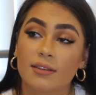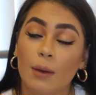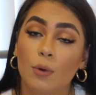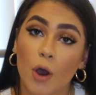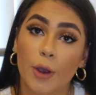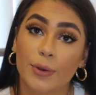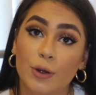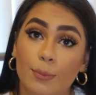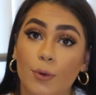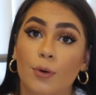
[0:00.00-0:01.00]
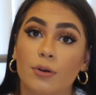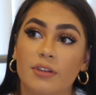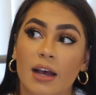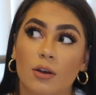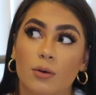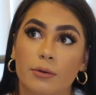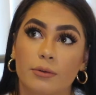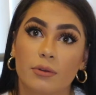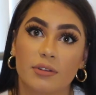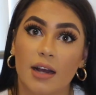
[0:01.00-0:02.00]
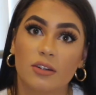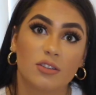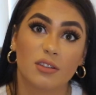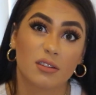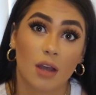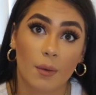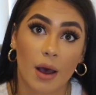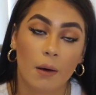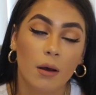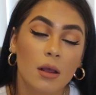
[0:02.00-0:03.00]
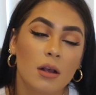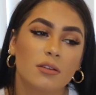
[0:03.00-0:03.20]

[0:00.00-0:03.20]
that will open your pores and cause all the tan to just go out.